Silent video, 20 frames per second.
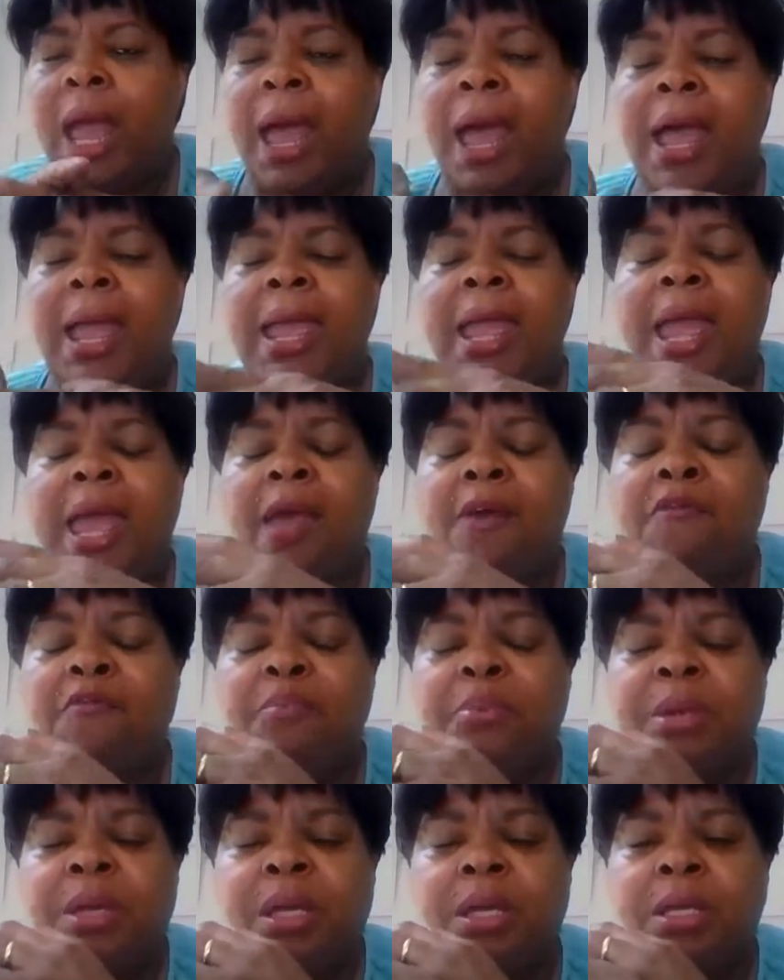I
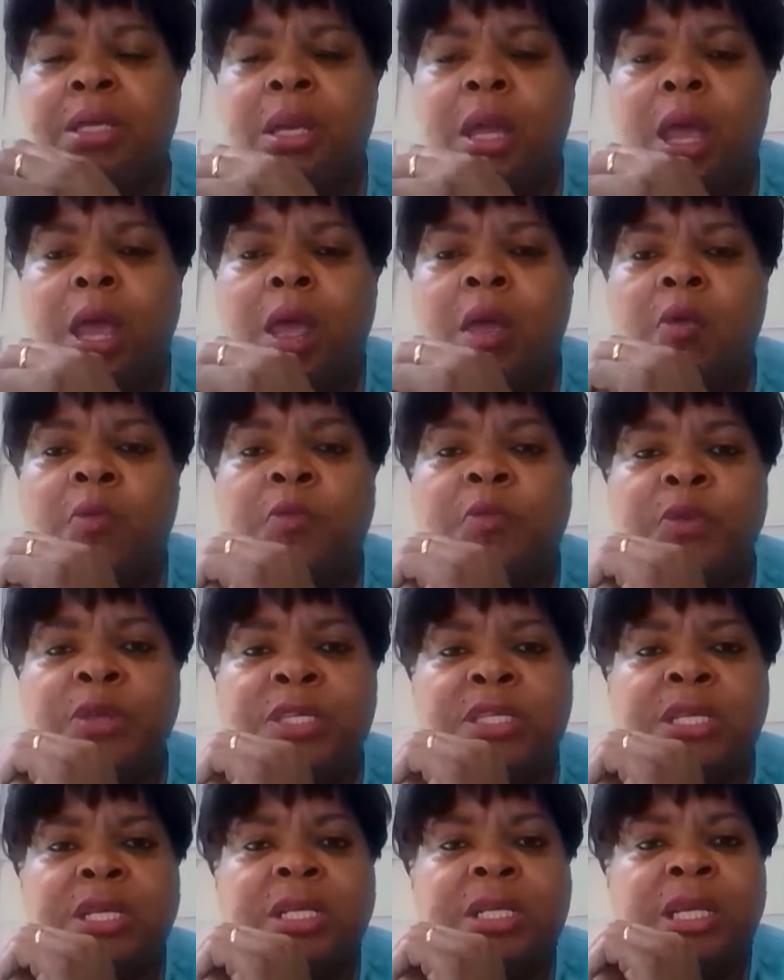have been
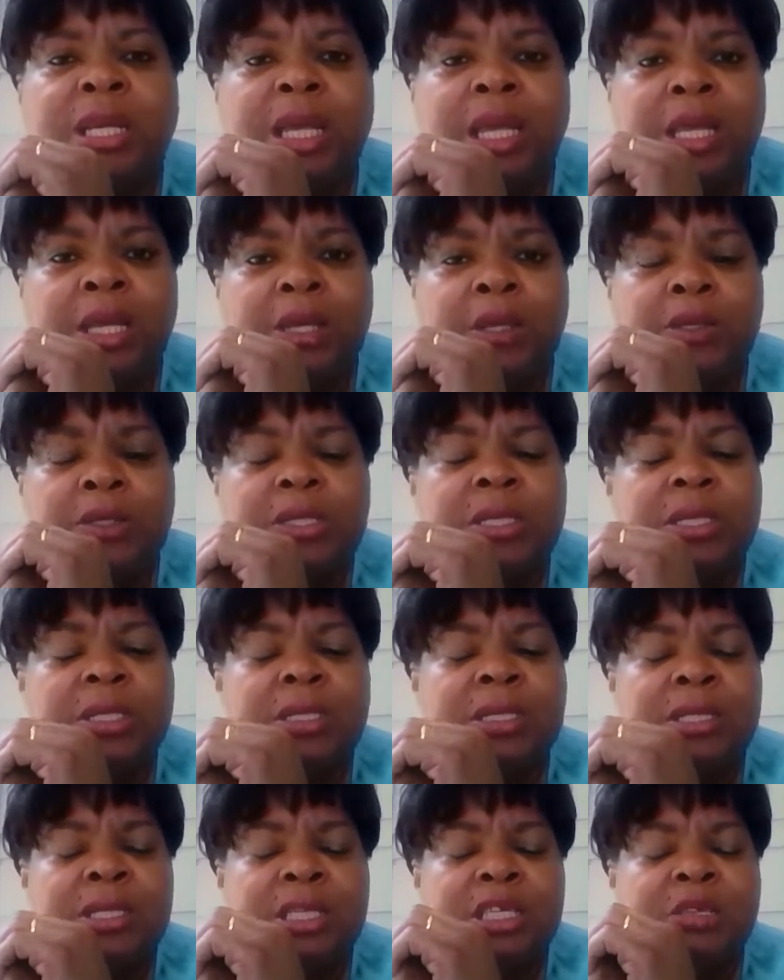physically ill
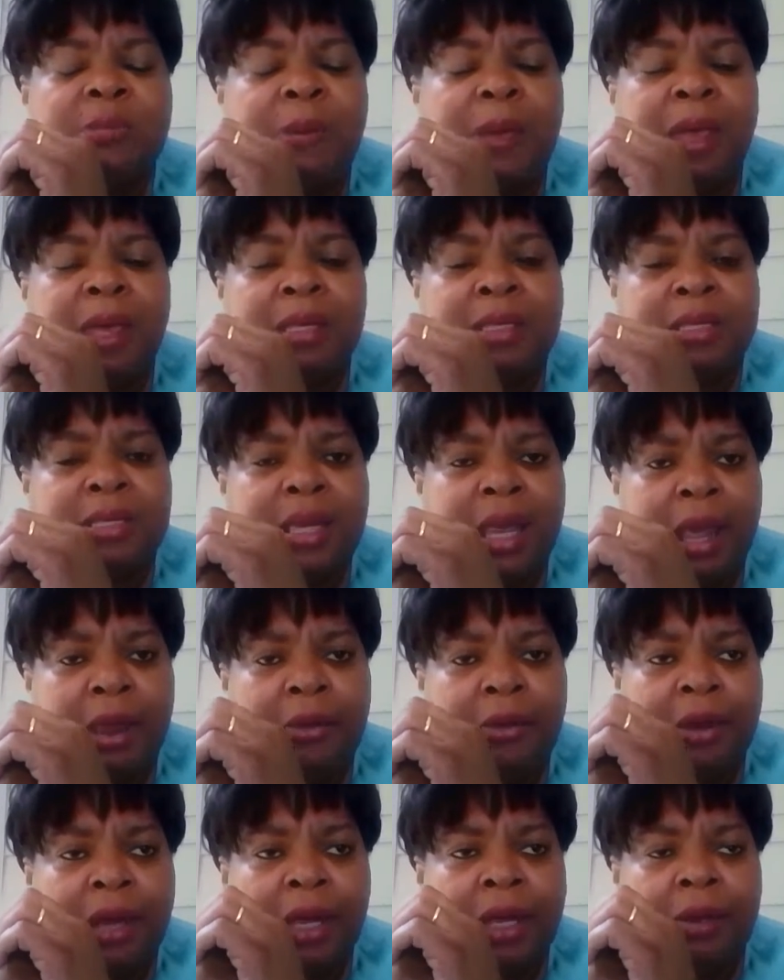since this past
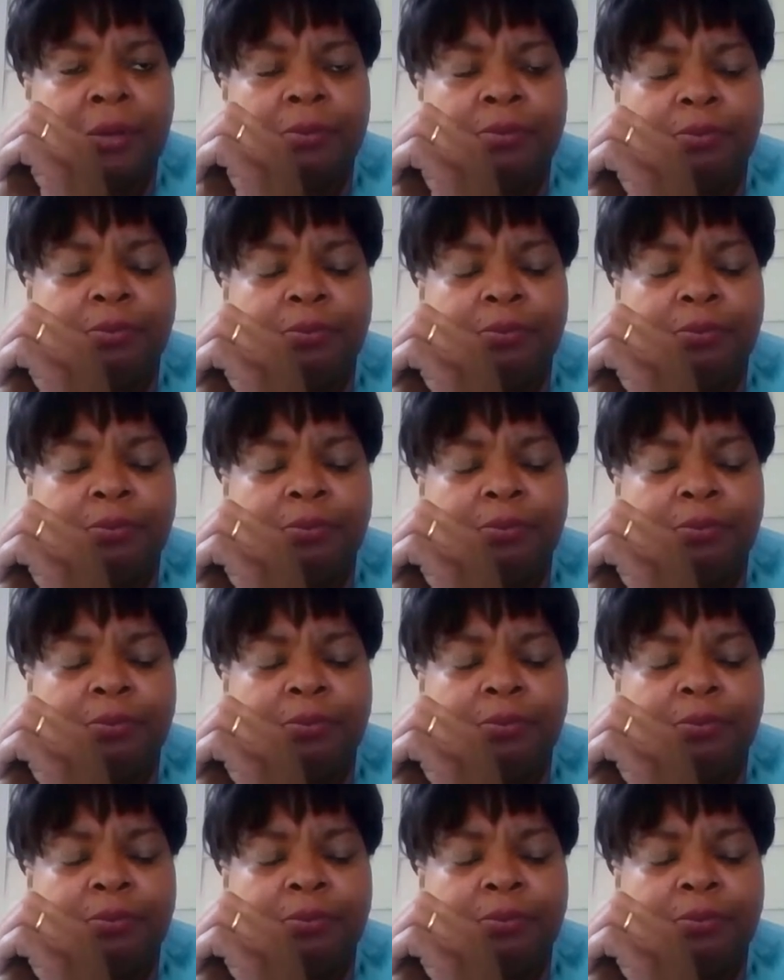Saturday.